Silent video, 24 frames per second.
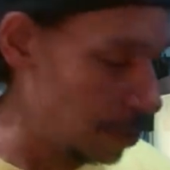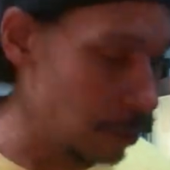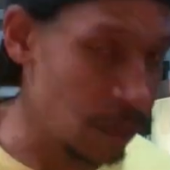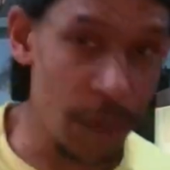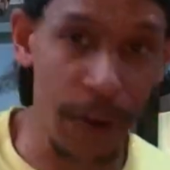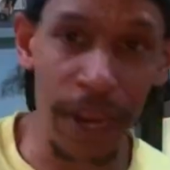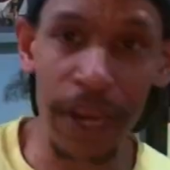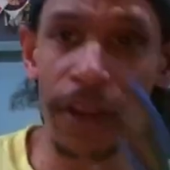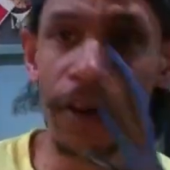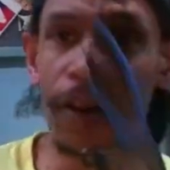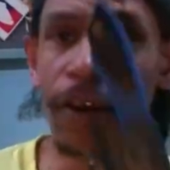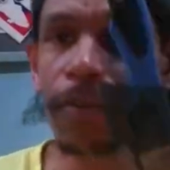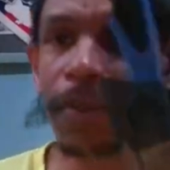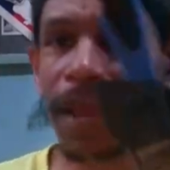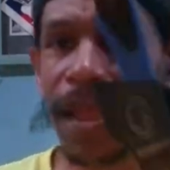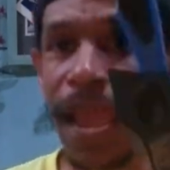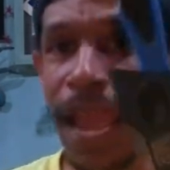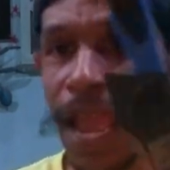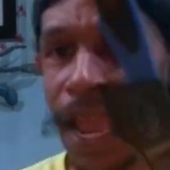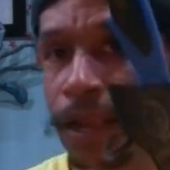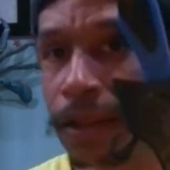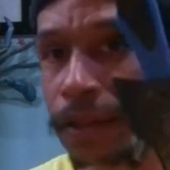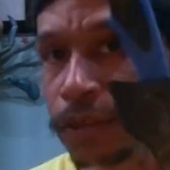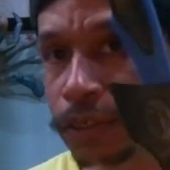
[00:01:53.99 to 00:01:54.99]
Waiting on my
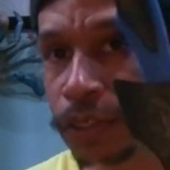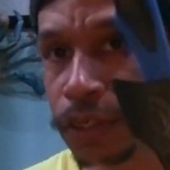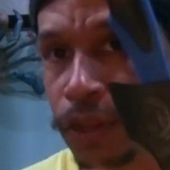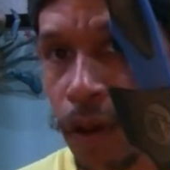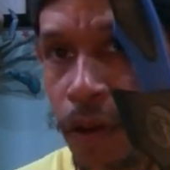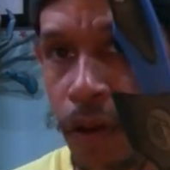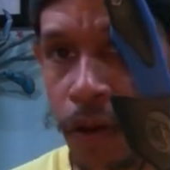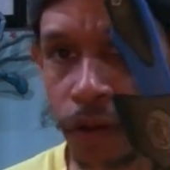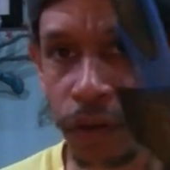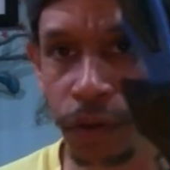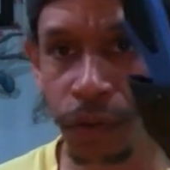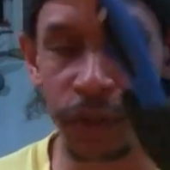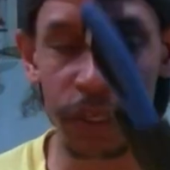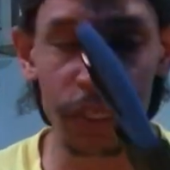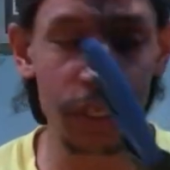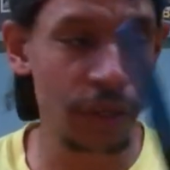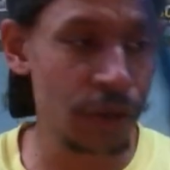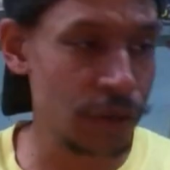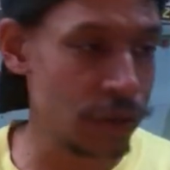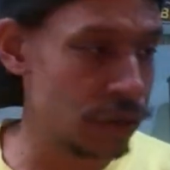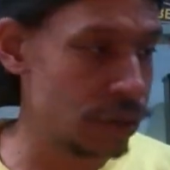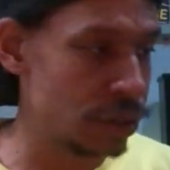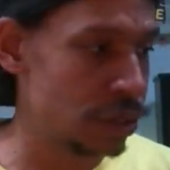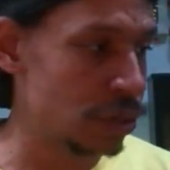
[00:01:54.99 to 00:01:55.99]
AnglersHaul to
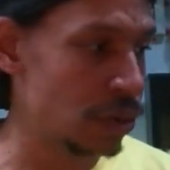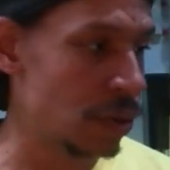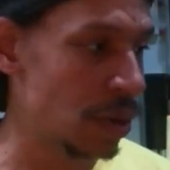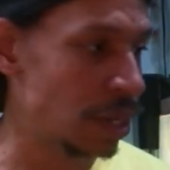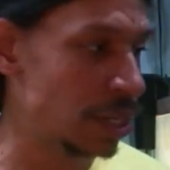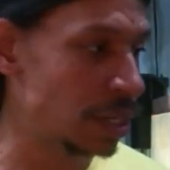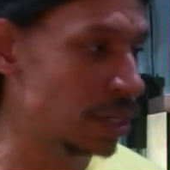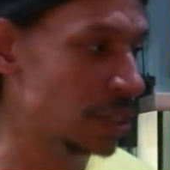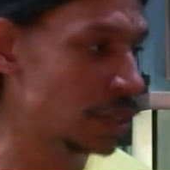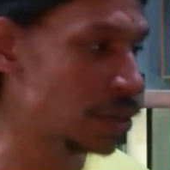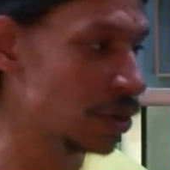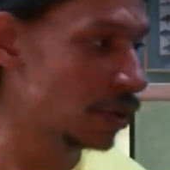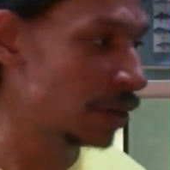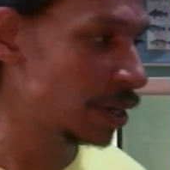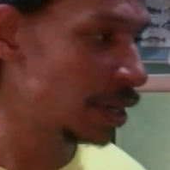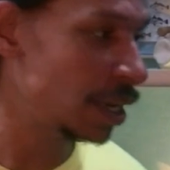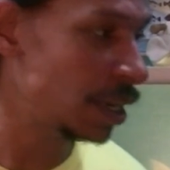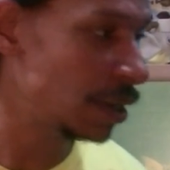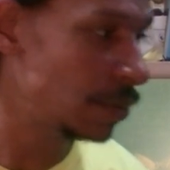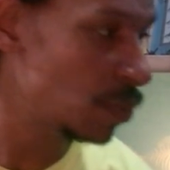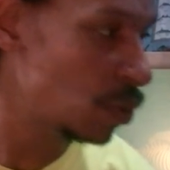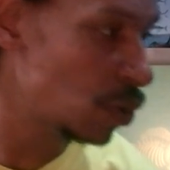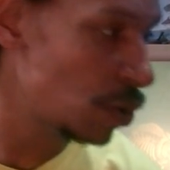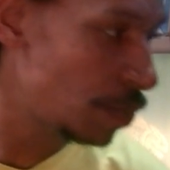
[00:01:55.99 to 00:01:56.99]
return so I can start
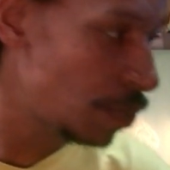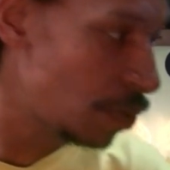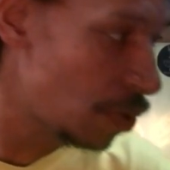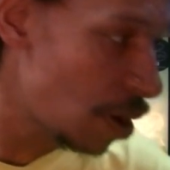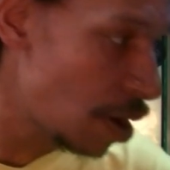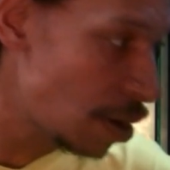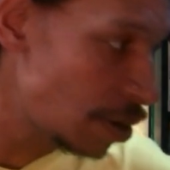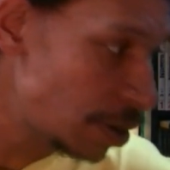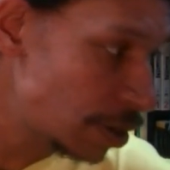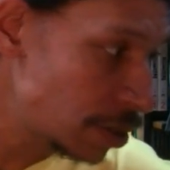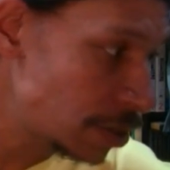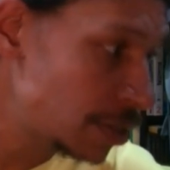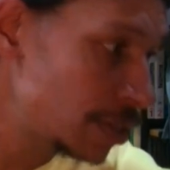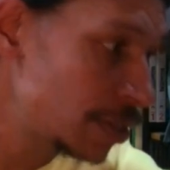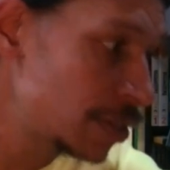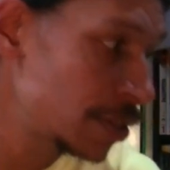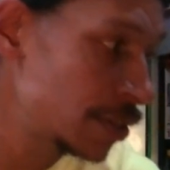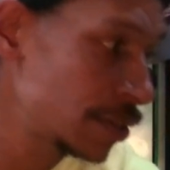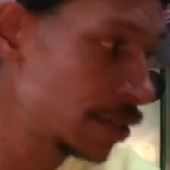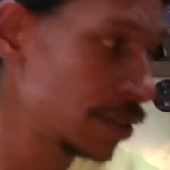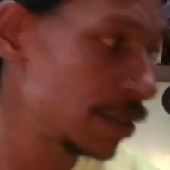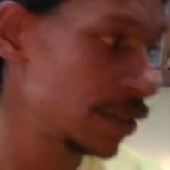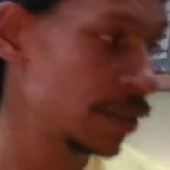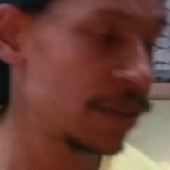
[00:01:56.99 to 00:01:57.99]
getting more products.
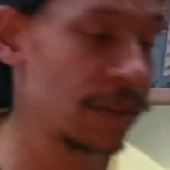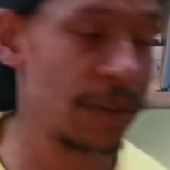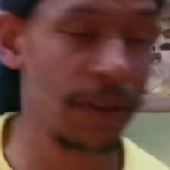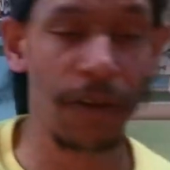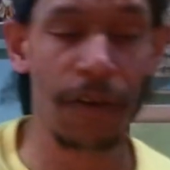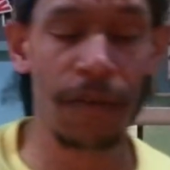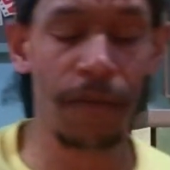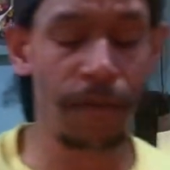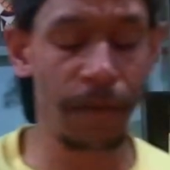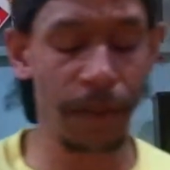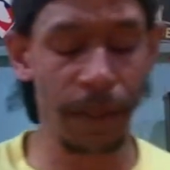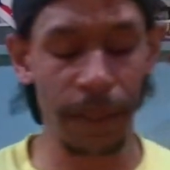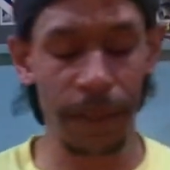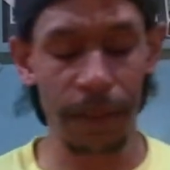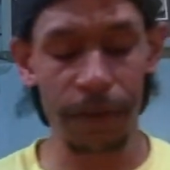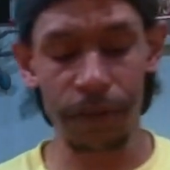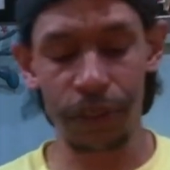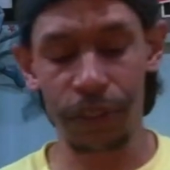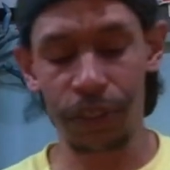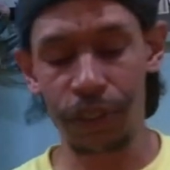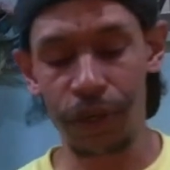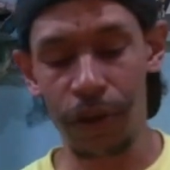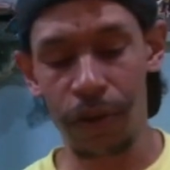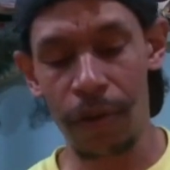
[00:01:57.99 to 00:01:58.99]
Hopefully they'll
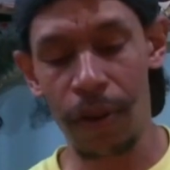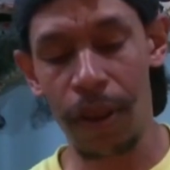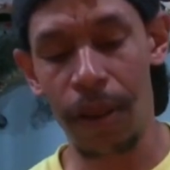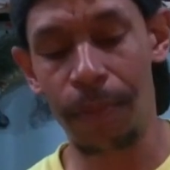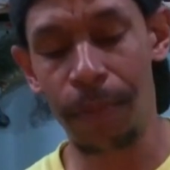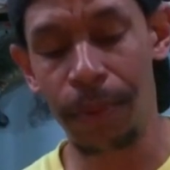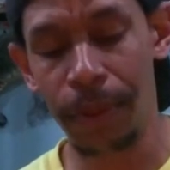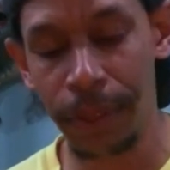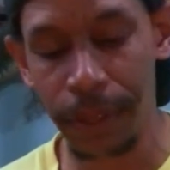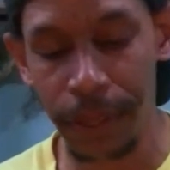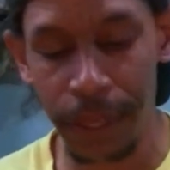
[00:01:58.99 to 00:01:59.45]
show up.